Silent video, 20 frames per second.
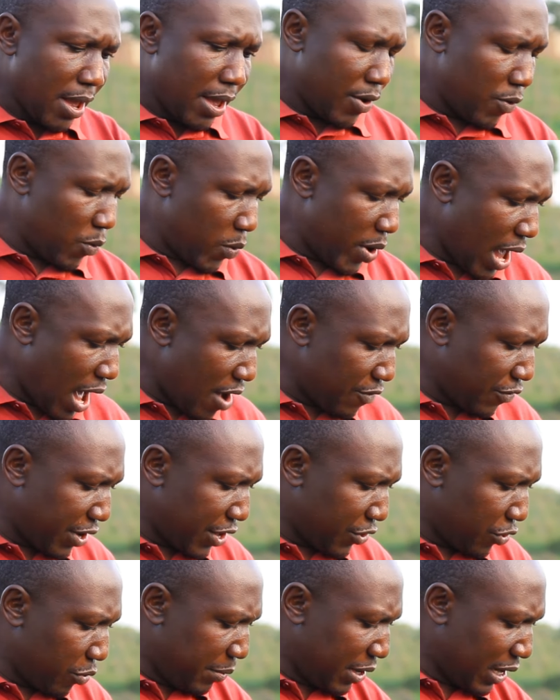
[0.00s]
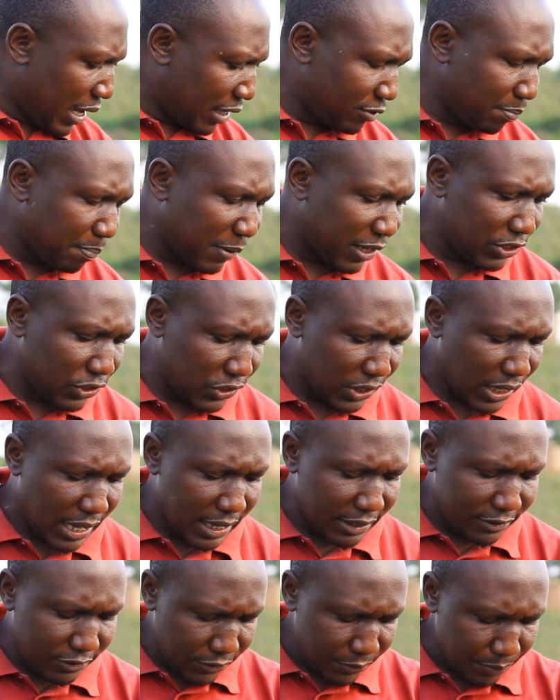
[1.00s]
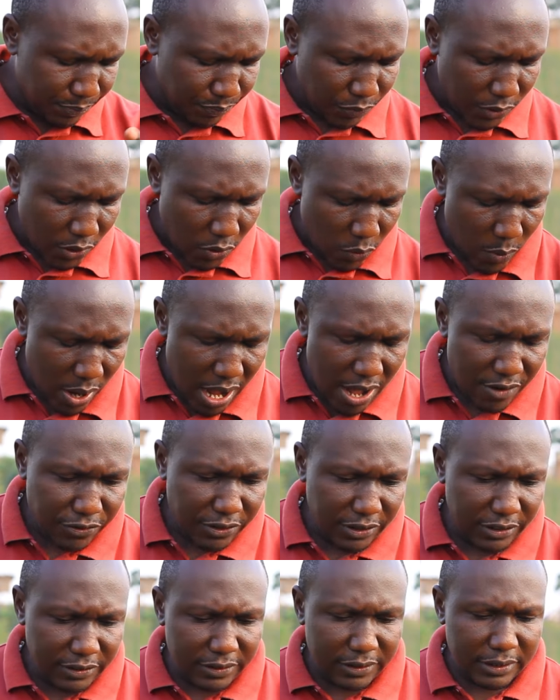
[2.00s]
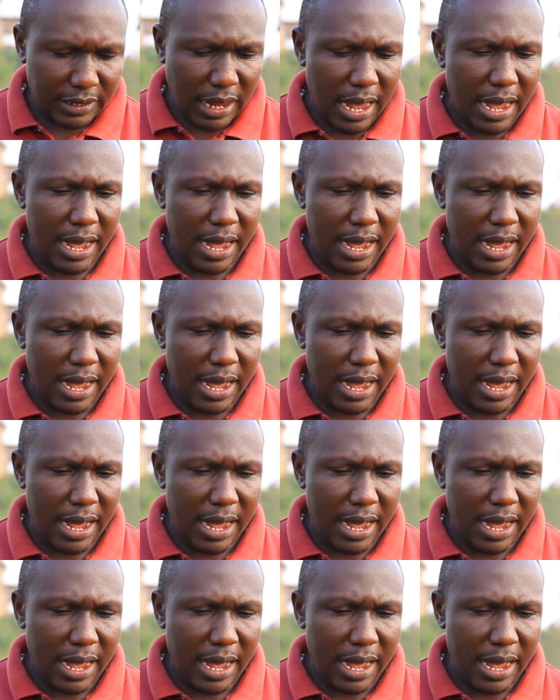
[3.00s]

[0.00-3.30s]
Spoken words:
We have leguminous pastures, we have these